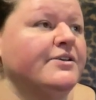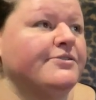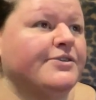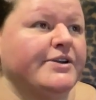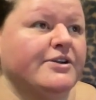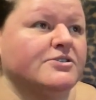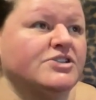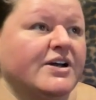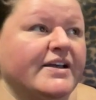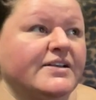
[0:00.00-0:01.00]
for your
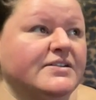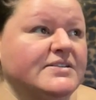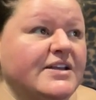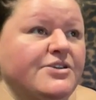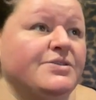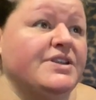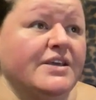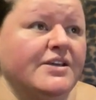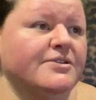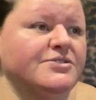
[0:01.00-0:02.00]
child, and you
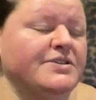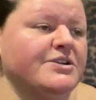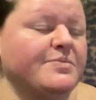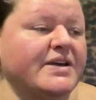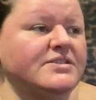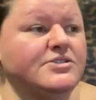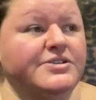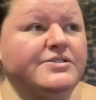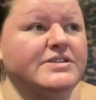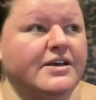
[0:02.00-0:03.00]
think you're doing your best, or
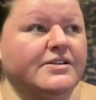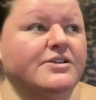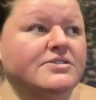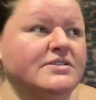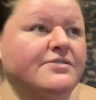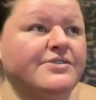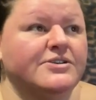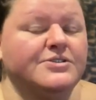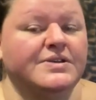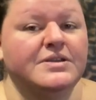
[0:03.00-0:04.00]
you tell yourself you're
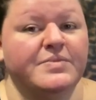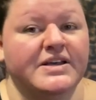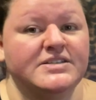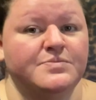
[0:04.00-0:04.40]
doing the best,